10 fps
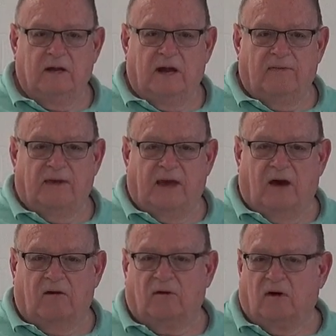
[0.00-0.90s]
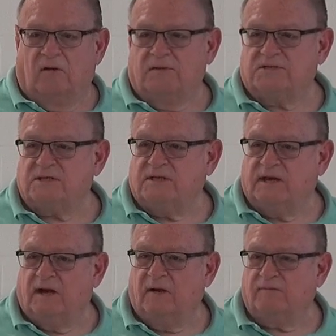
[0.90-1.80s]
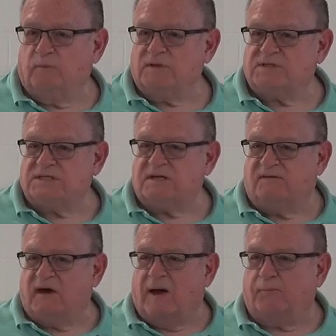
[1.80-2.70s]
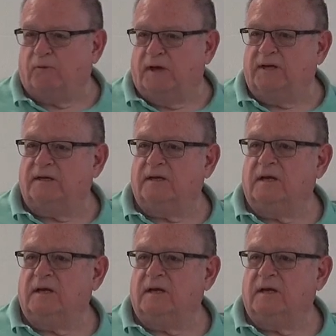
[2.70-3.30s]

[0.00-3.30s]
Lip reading: And the alcohol that's in there, once it's evaporated,